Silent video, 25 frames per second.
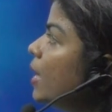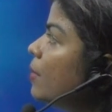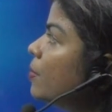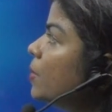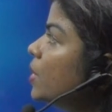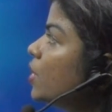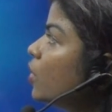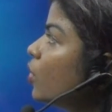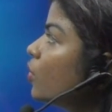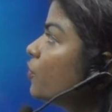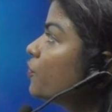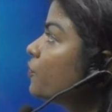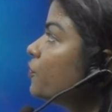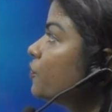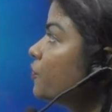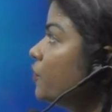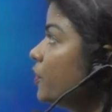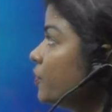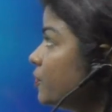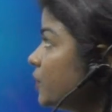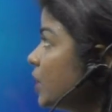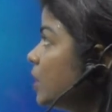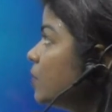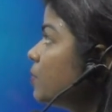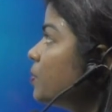ml of
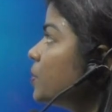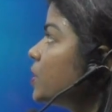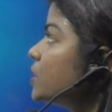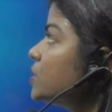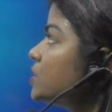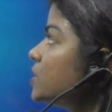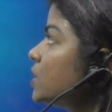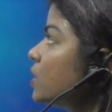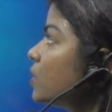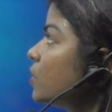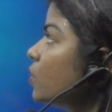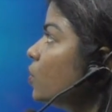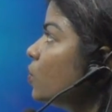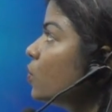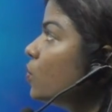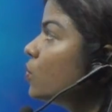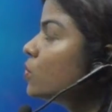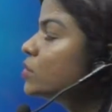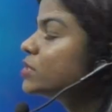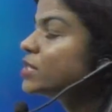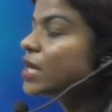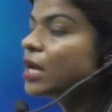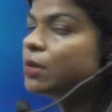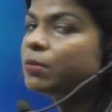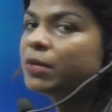15%
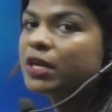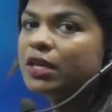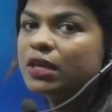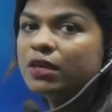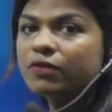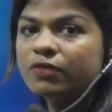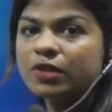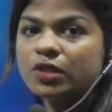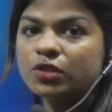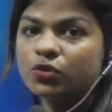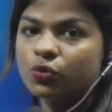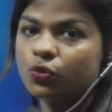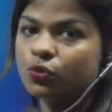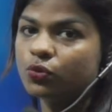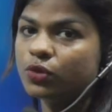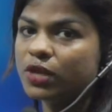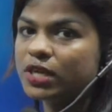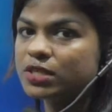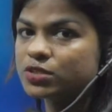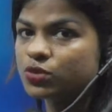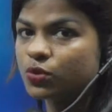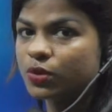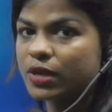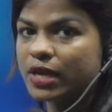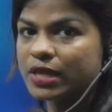glucose can be given through
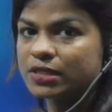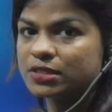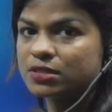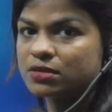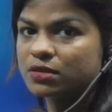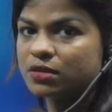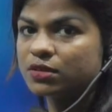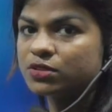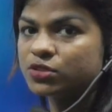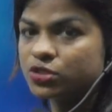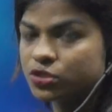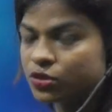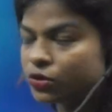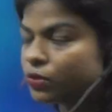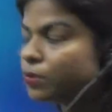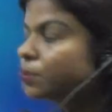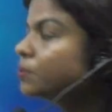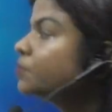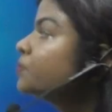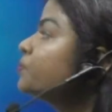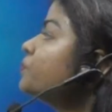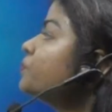nasogastric tube.